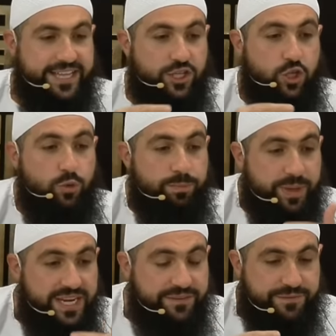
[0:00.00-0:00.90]
you
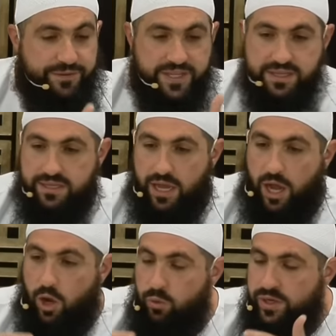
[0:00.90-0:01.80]
benefit
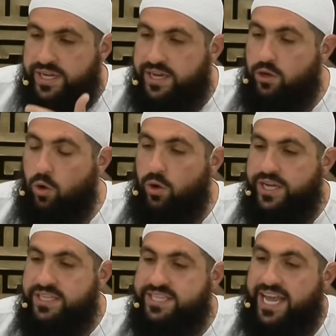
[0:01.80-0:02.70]
only
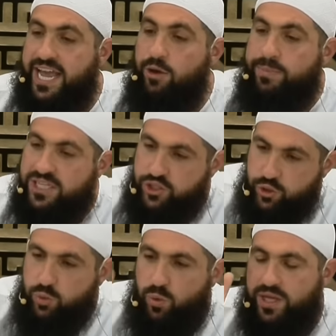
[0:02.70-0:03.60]
according to how much
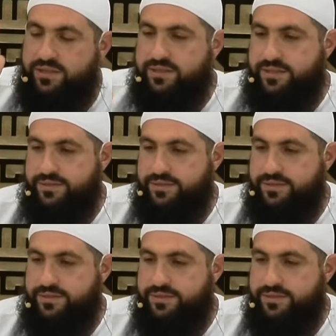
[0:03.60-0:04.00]
you want.